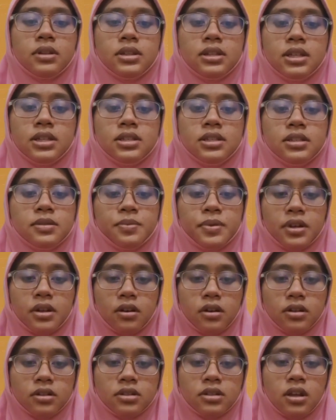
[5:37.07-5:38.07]
This is
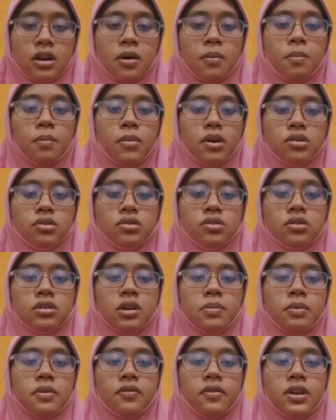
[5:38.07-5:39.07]
because martial
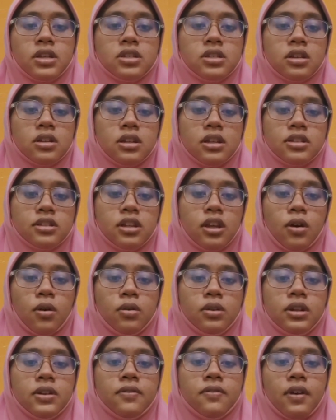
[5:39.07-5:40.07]
deprivation is the
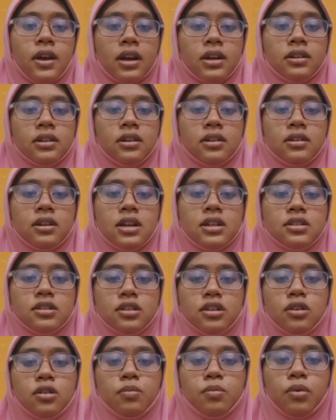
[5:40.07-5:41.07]
only factor that
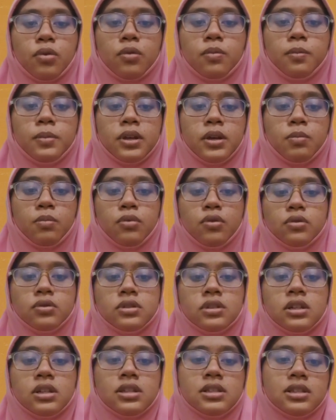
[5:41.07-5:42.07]
Sir Bowlby
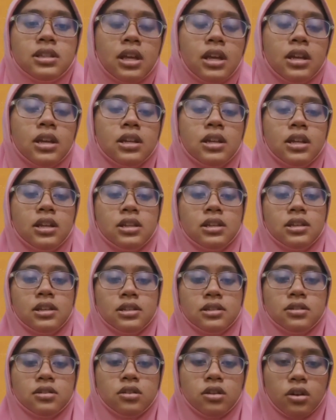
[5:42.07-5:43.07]
mostly stated in
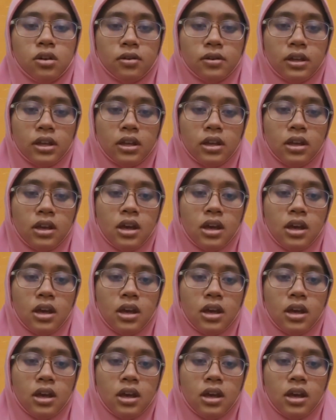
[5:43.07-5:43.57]
his theory.